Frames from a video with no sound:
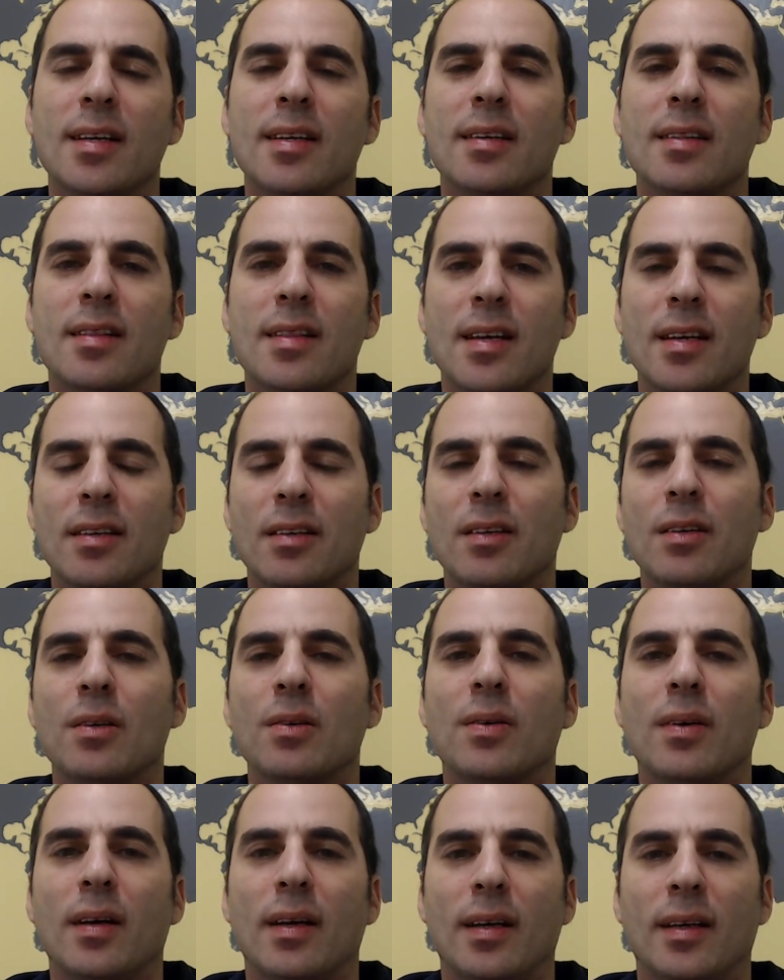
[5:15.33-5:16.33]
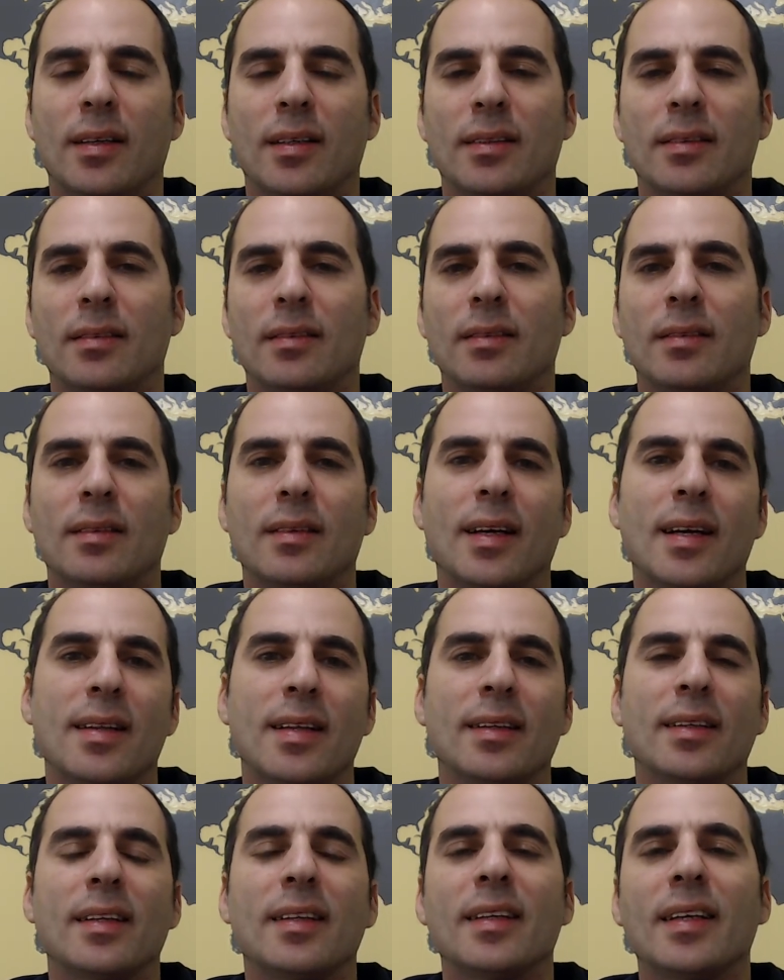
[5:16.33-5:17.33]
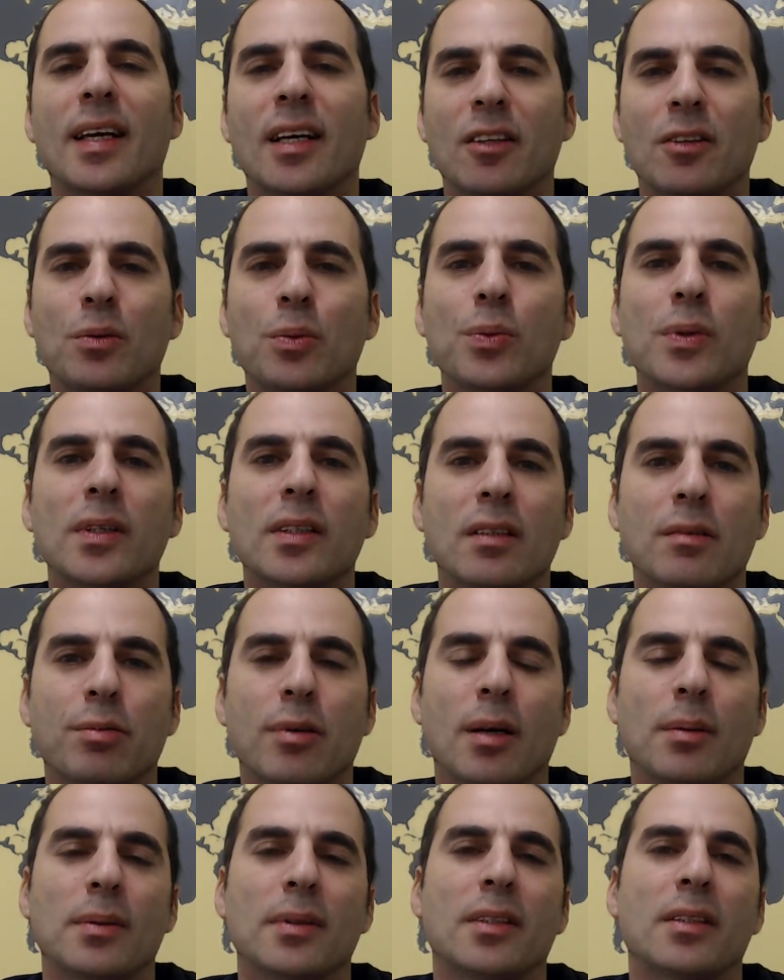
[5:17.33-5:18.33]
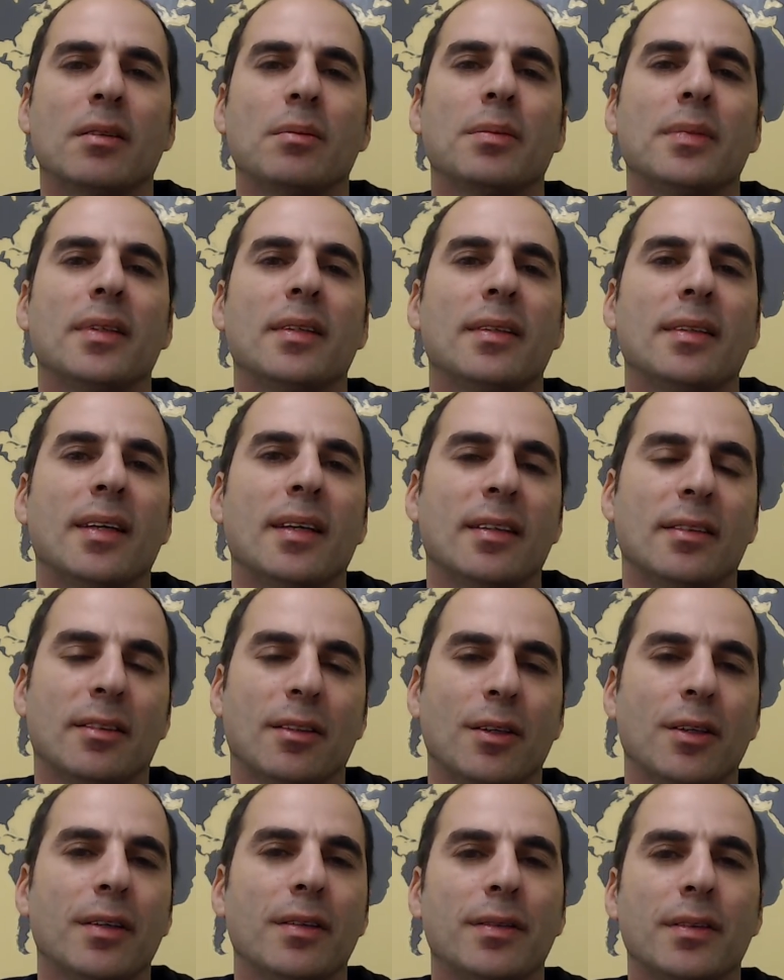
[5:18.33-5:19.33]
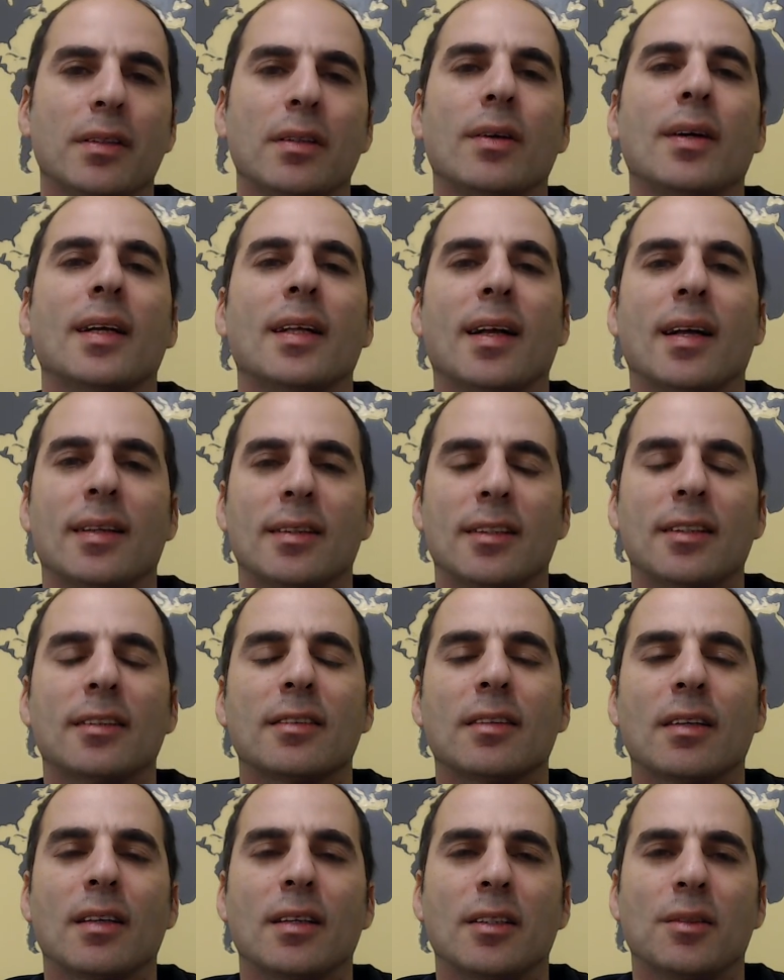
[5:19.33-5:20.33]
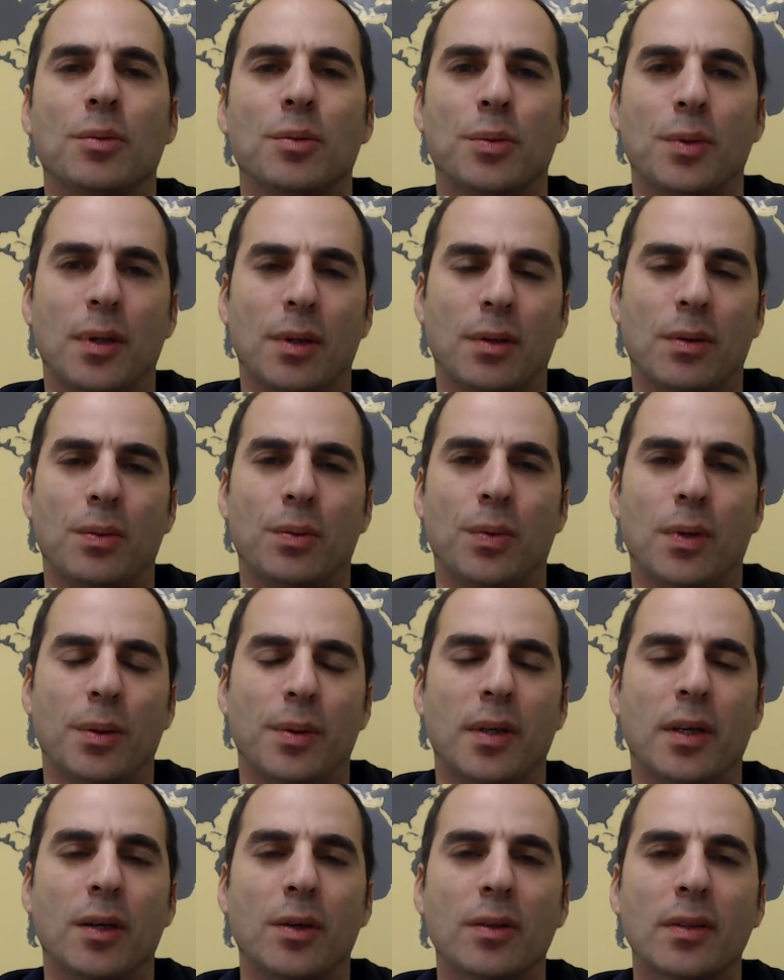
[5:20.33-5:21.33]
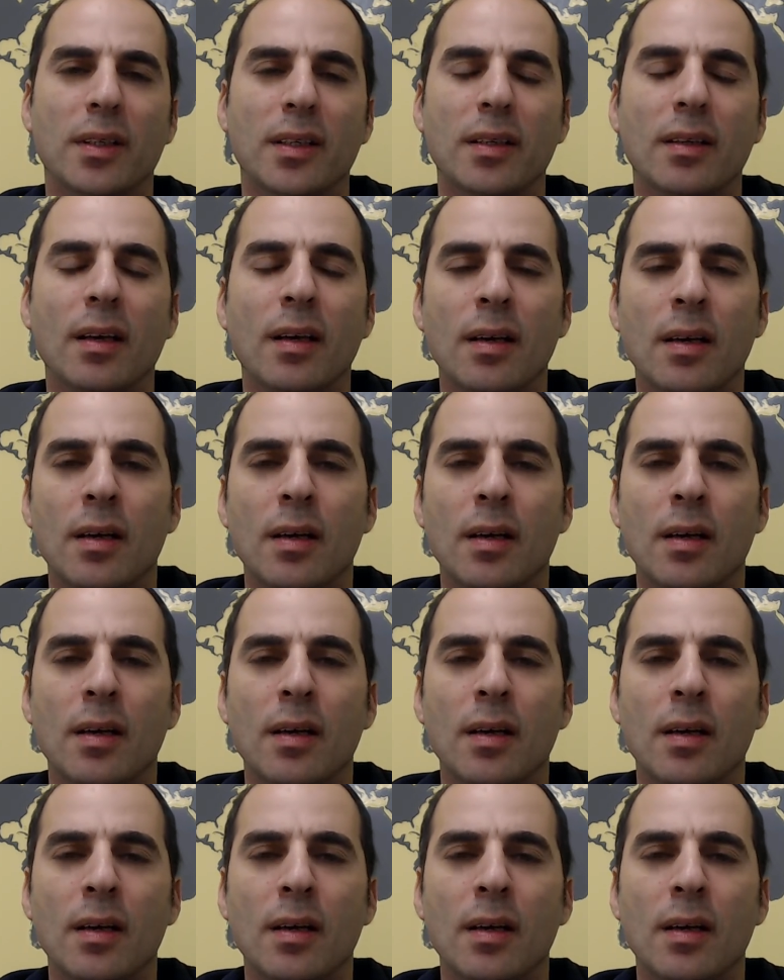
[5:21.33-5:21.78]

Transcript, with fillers: Thank you, and I think the next one is probably going to be that it's over. I'll, I'll decide where, where we're holding.